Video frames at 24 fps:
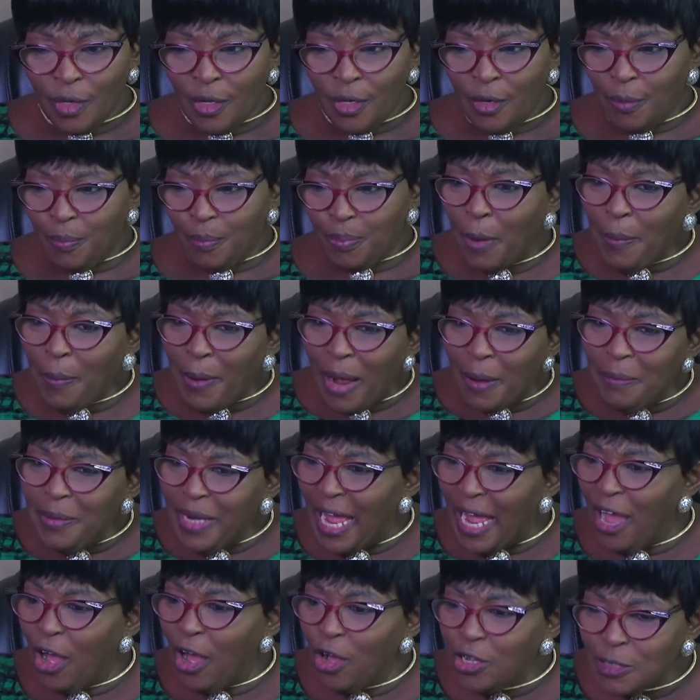Probably her
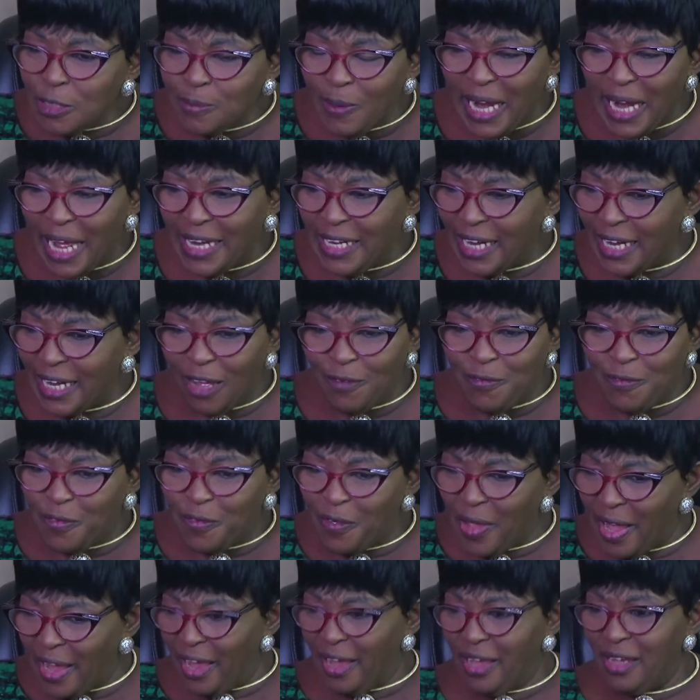husband had an
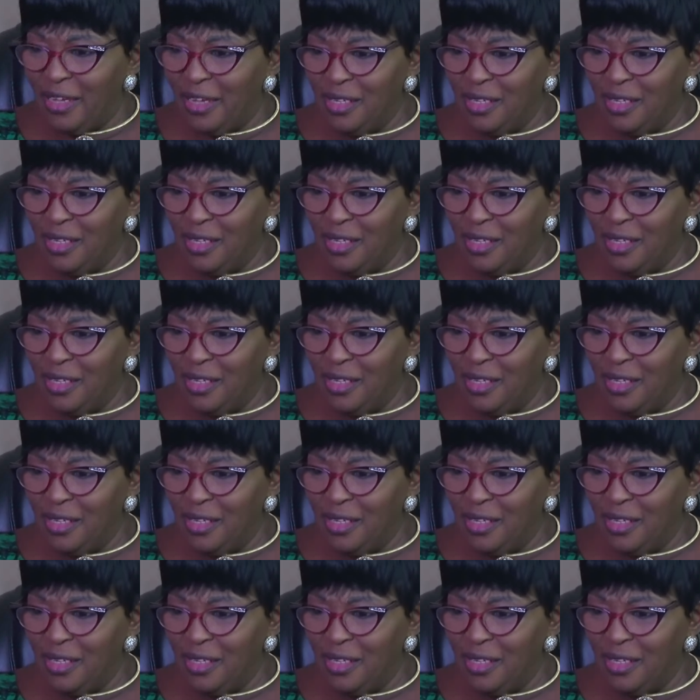affair.